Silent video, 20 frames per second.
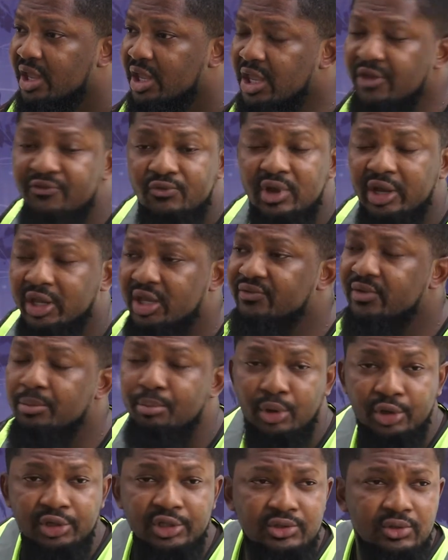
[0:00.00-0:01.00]
If you are giving
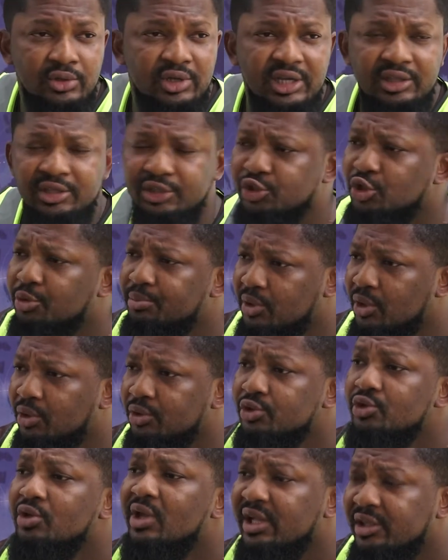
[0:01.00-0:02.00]
money to get a job
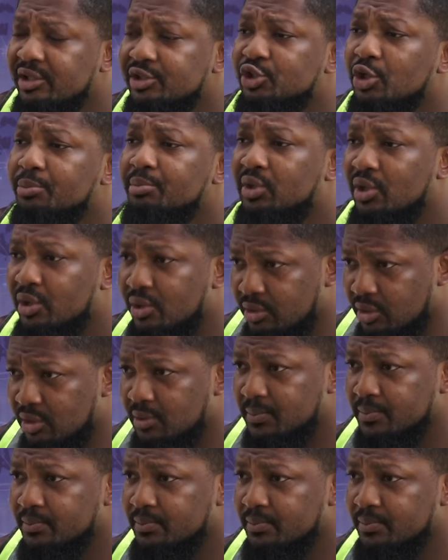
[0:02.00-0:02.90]
done, you get the job done.